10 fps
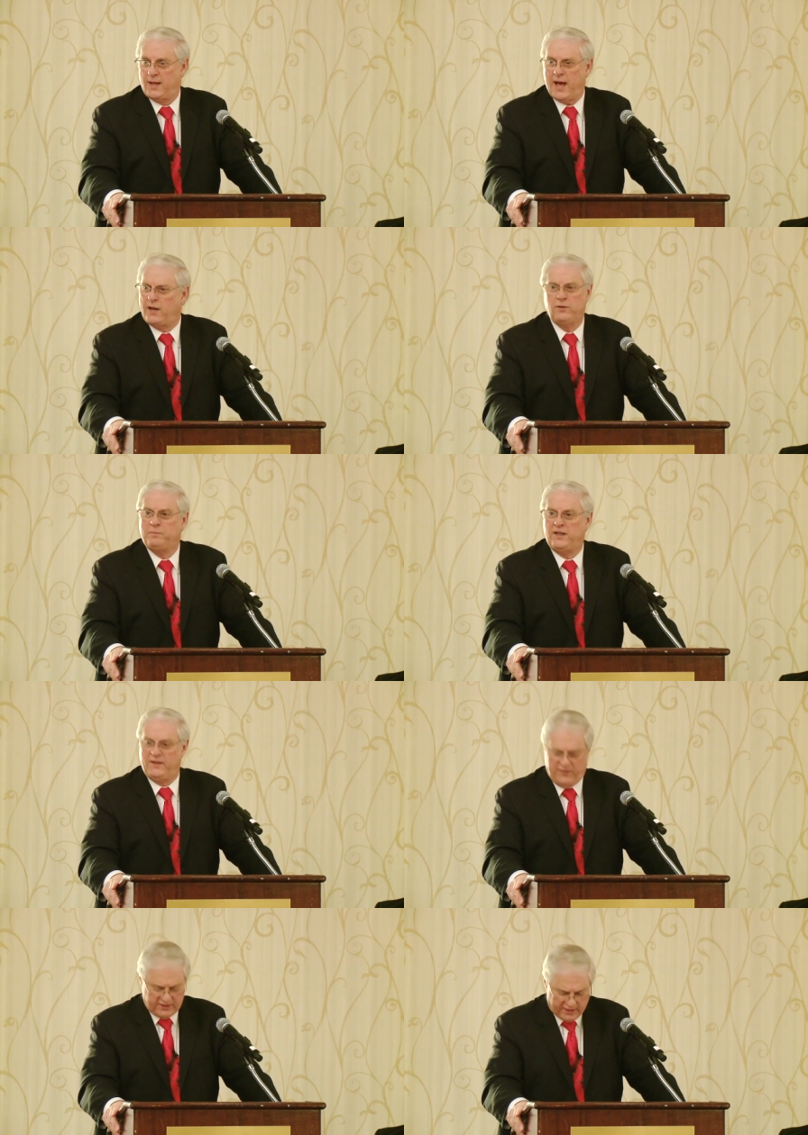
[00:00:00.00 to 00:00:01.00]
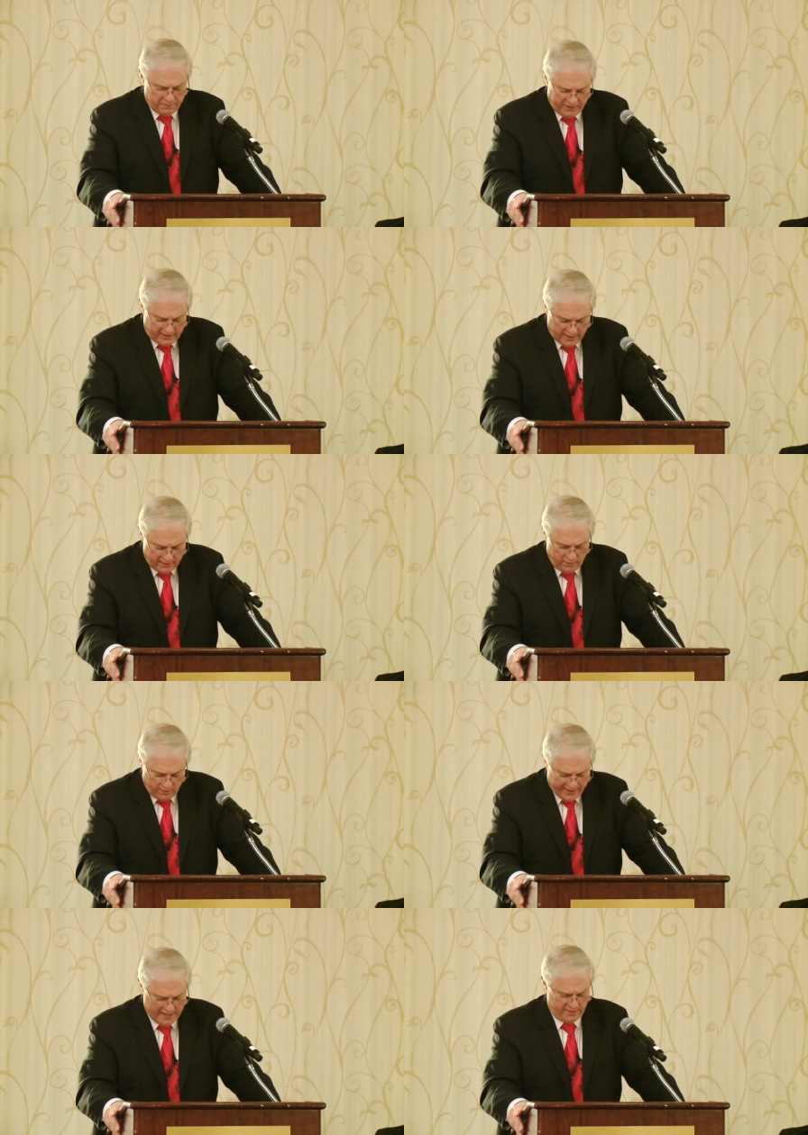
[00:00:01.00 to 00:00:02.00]
I don't believe this can be done
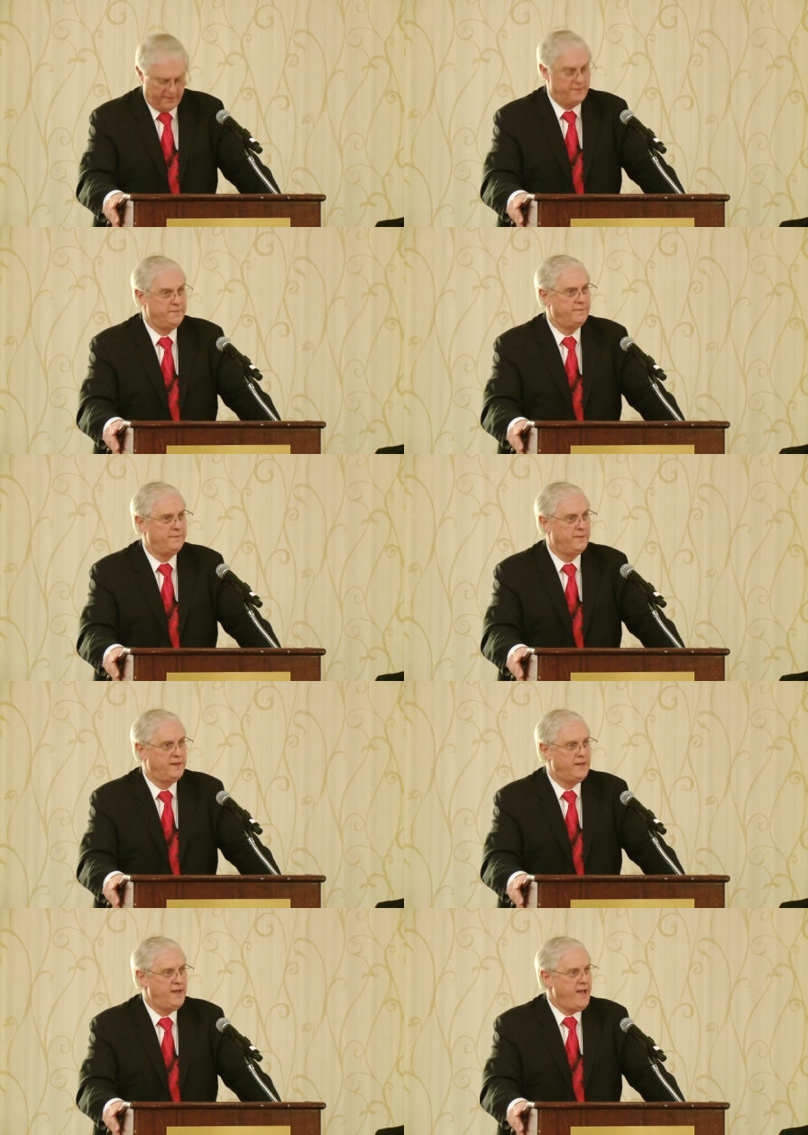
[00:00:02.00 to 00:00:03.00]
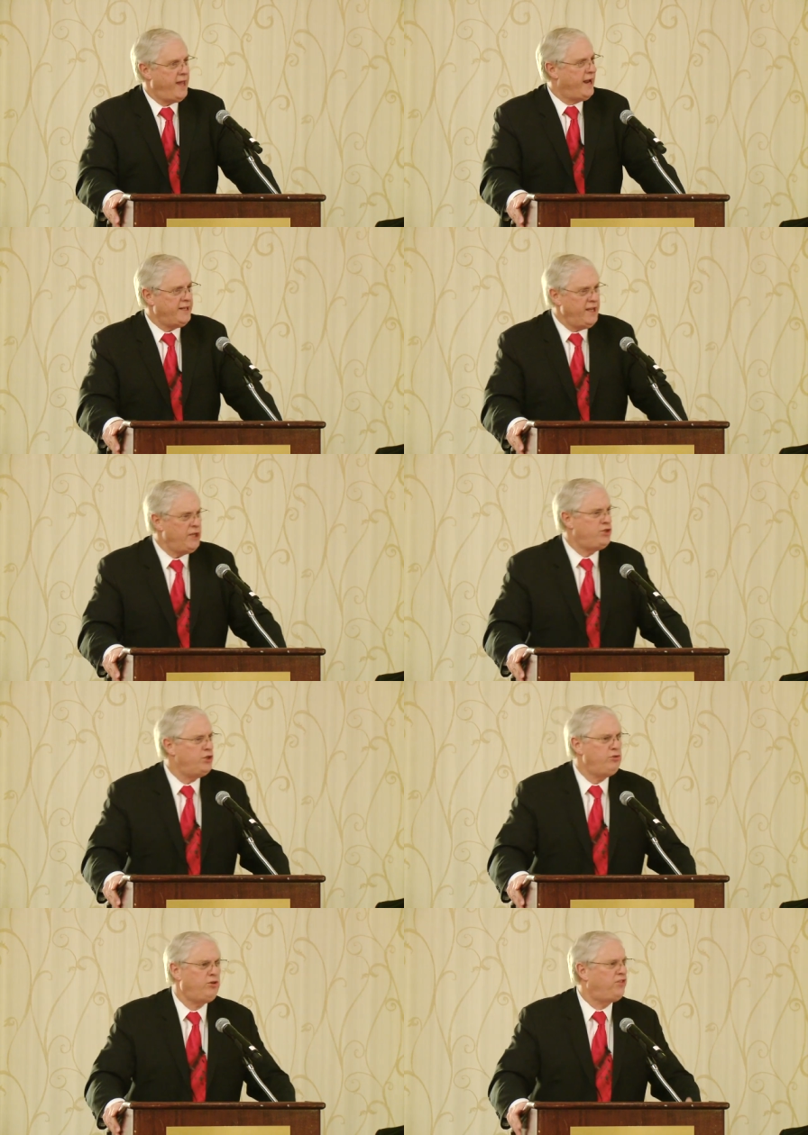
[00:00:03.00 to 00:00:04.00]
without it. And I need
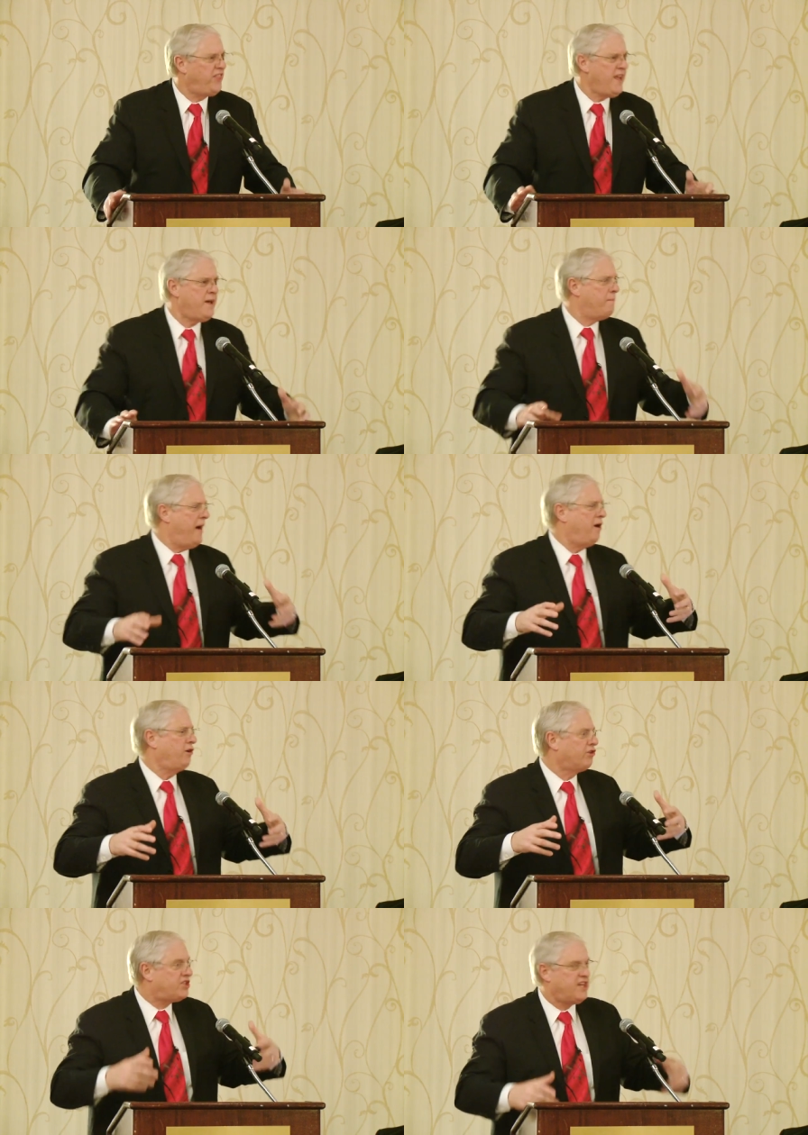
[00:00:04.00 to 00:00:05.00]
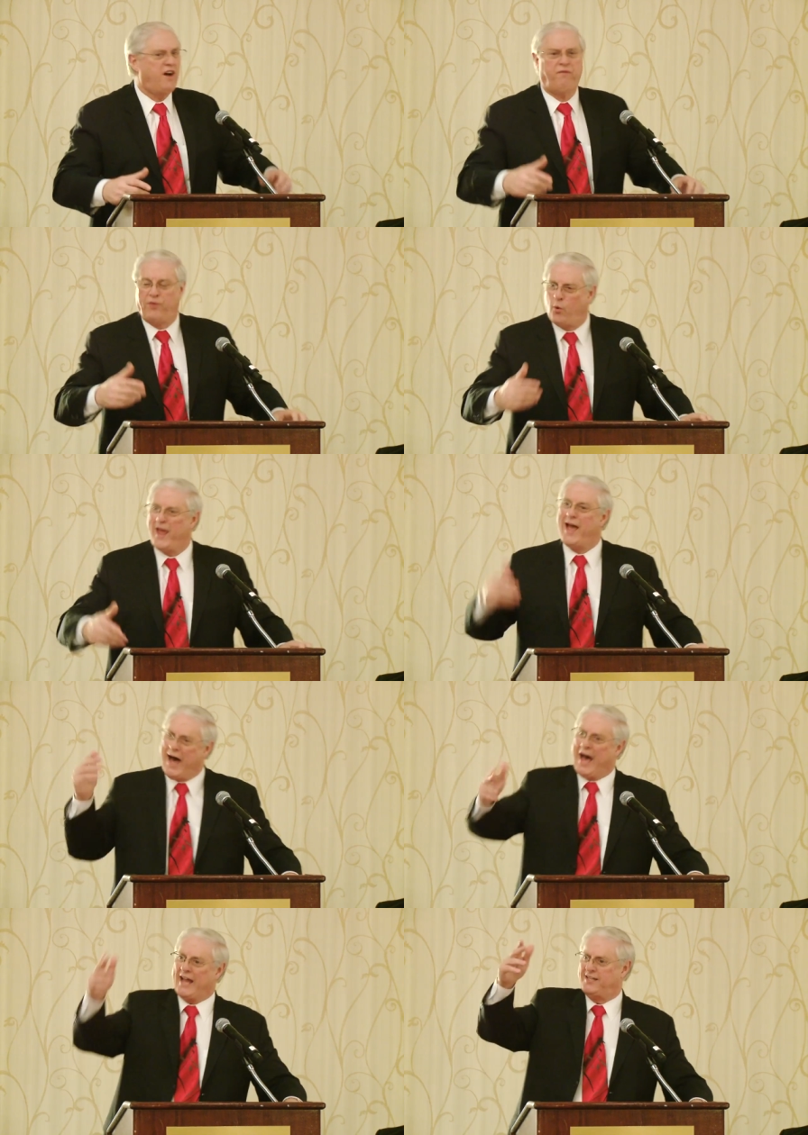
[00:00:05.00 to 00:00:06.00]
you to think about yourself the way
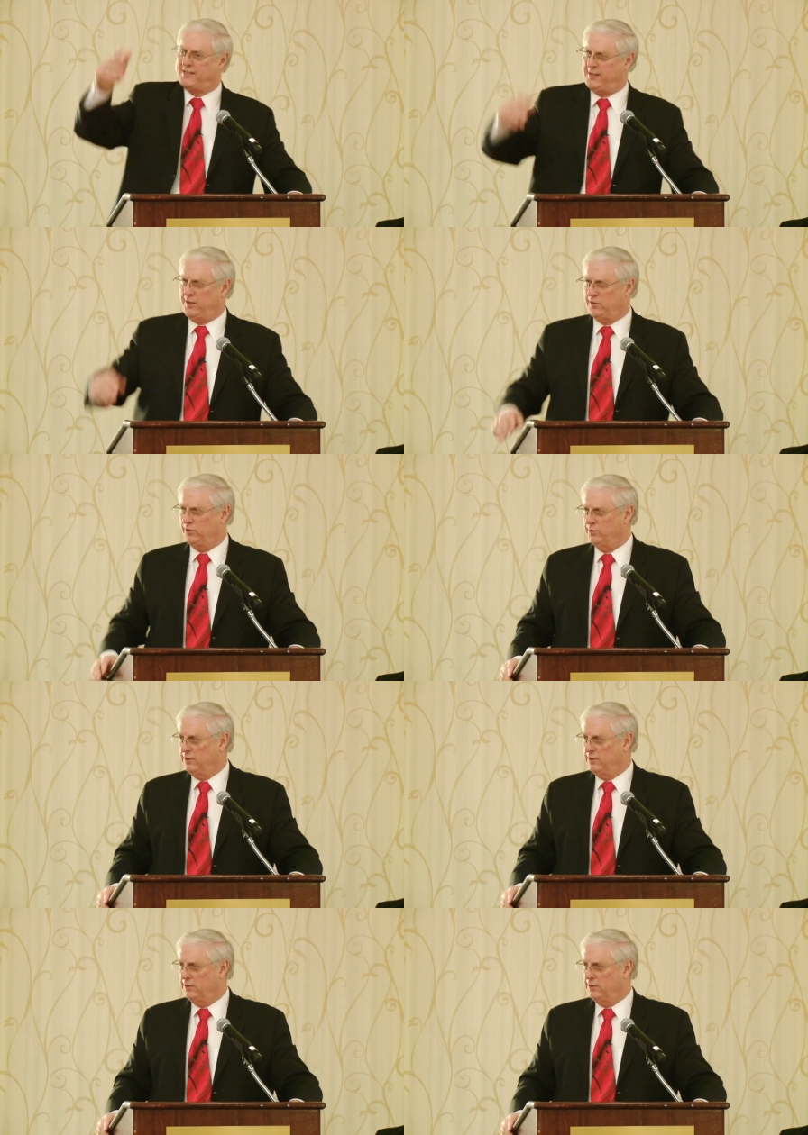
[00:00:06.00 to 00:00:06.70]
I see you.